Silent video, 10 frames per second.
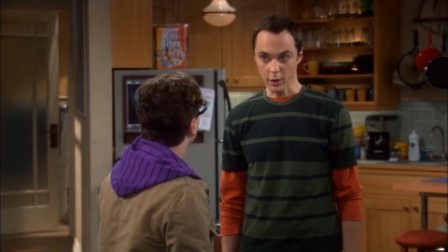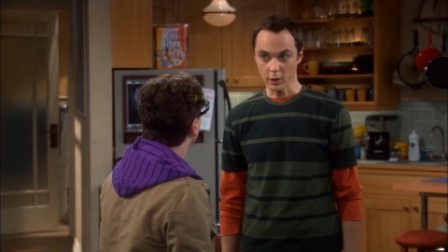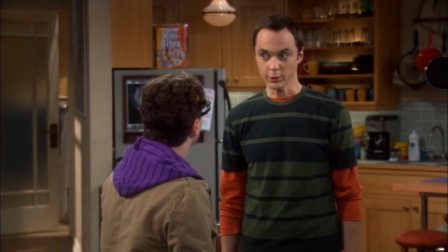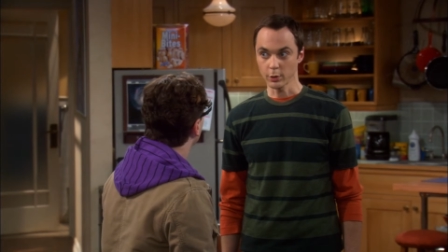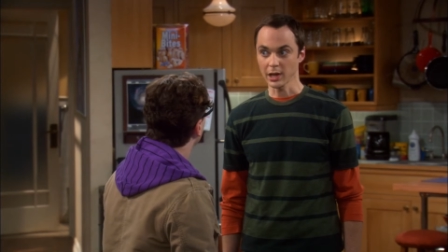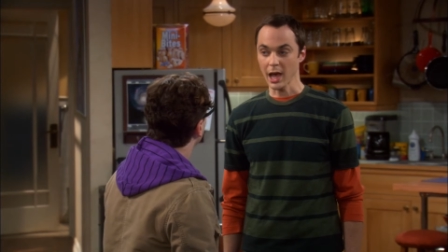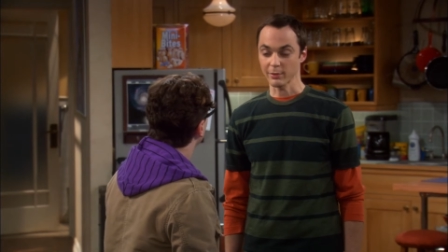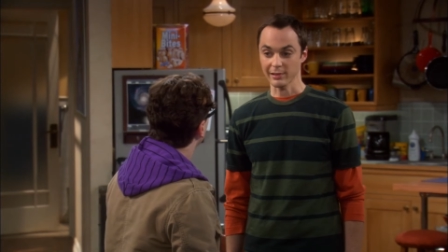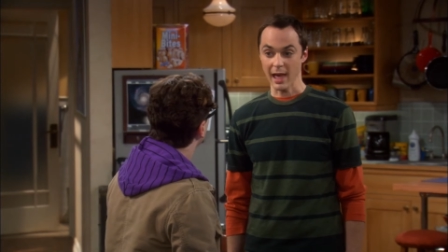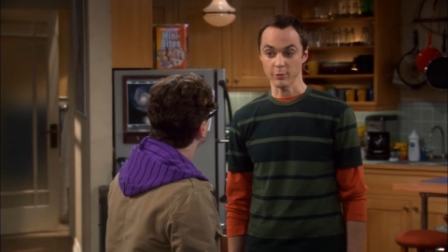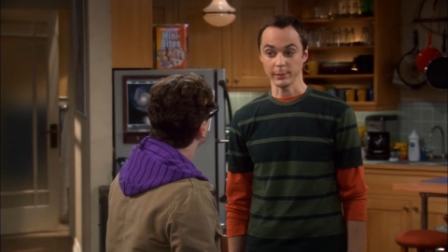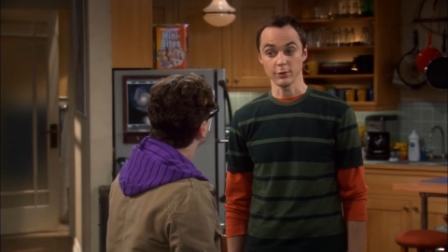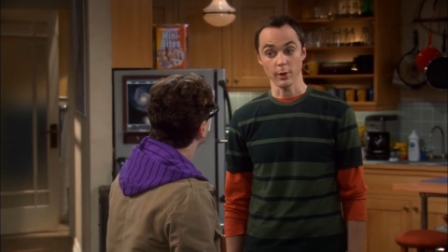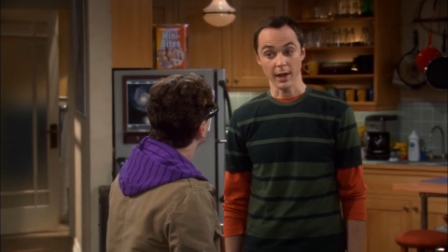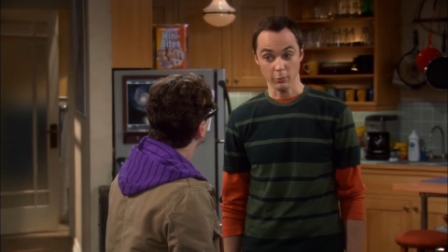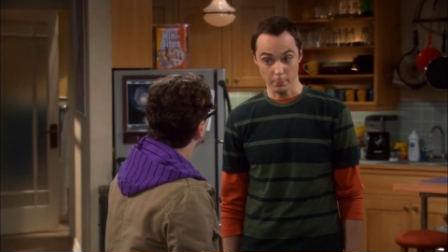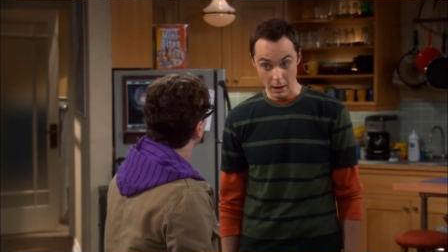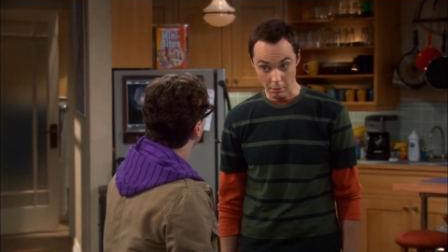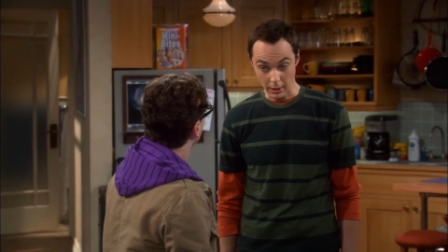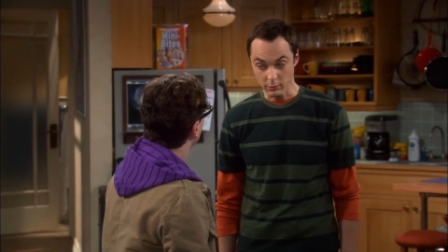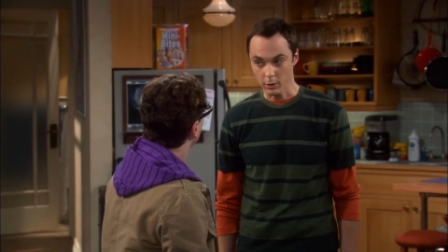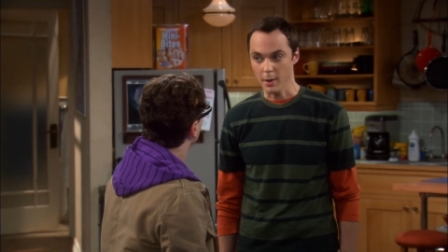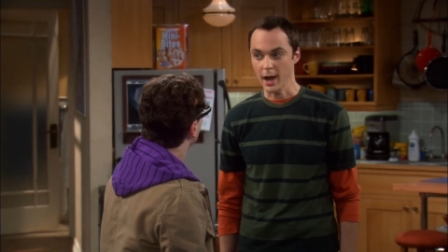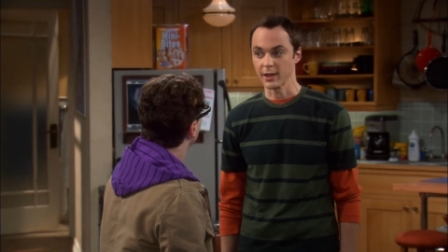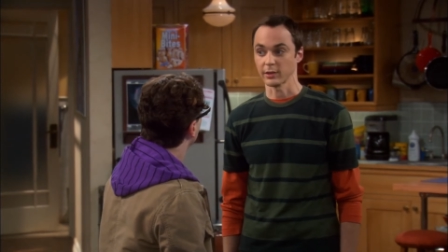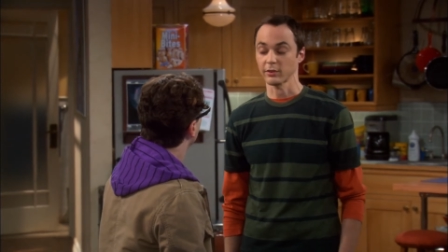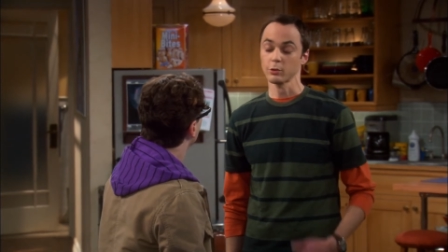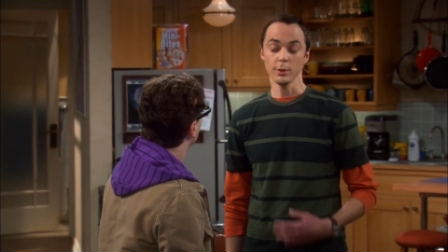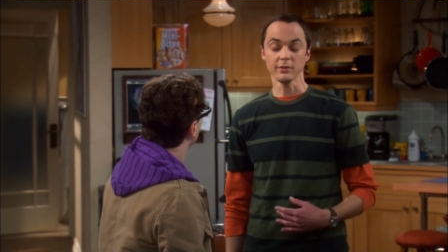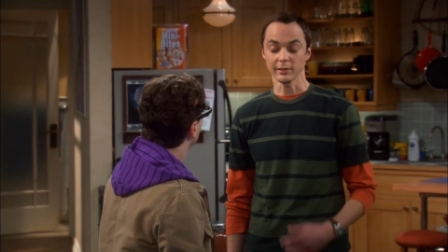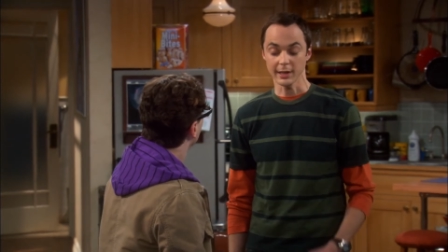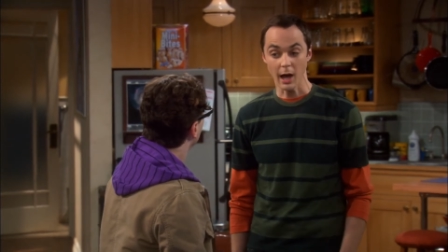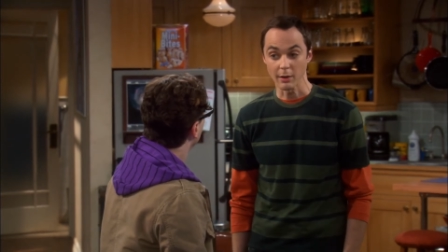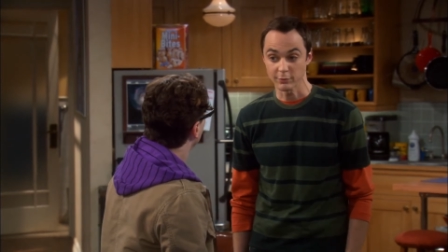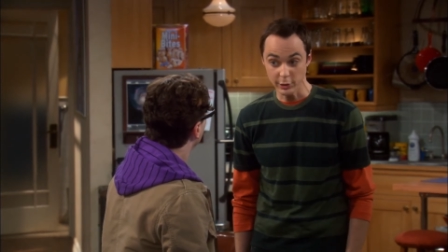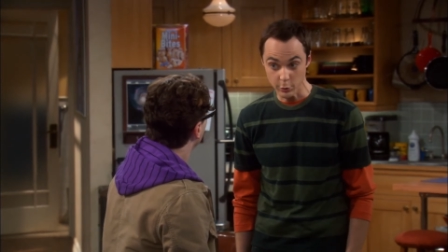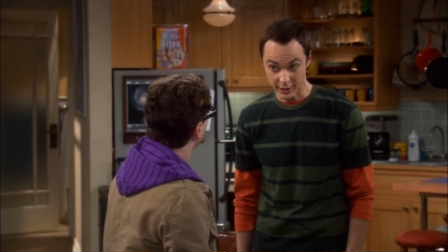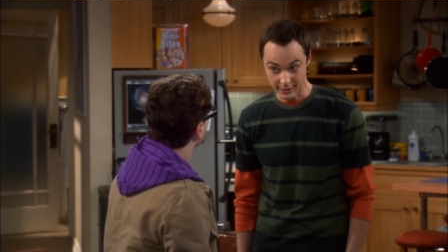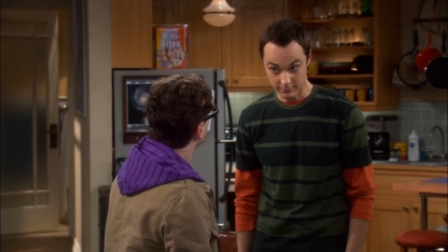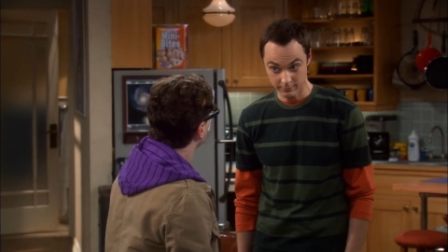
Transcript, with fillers: of all, your lie was laughably transparent, where mine is exquisitely convoluted.